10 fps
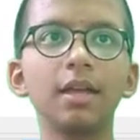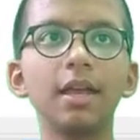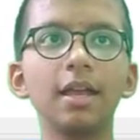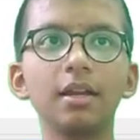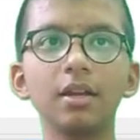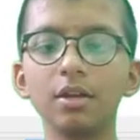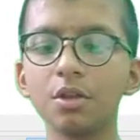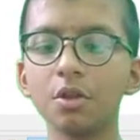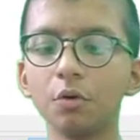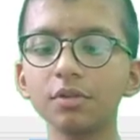
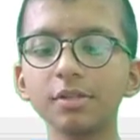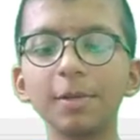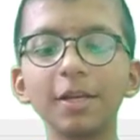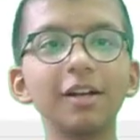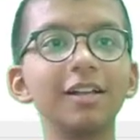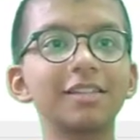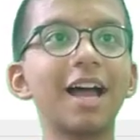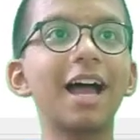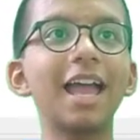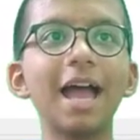in notes, because
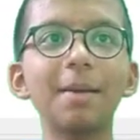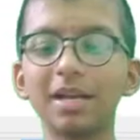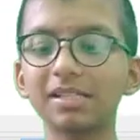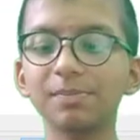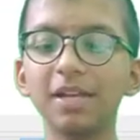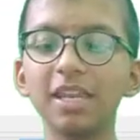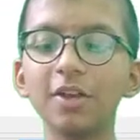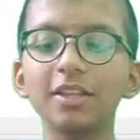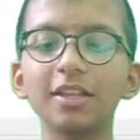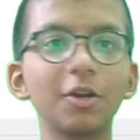I am explaining
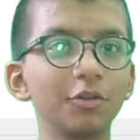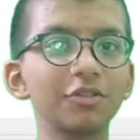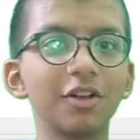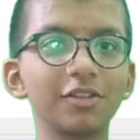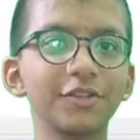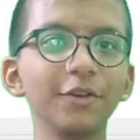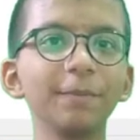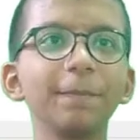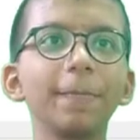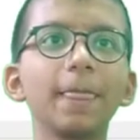in the notes also.
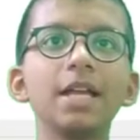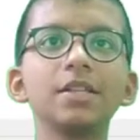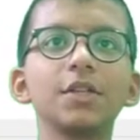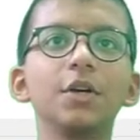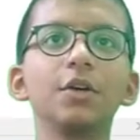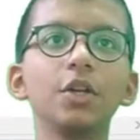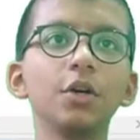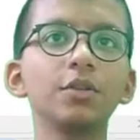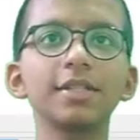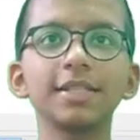So
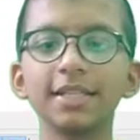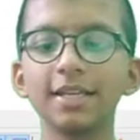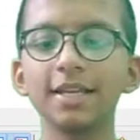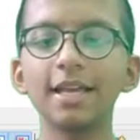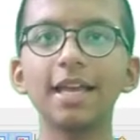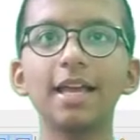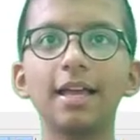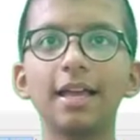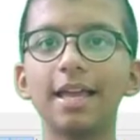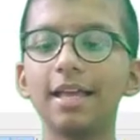notes,
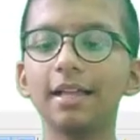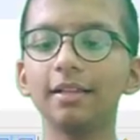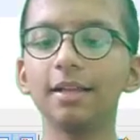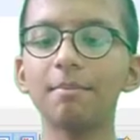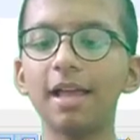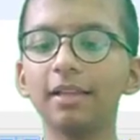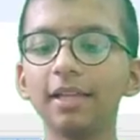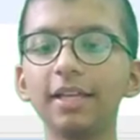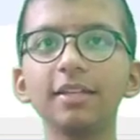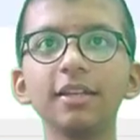my
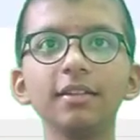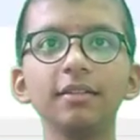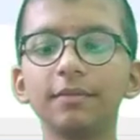LinkedIn,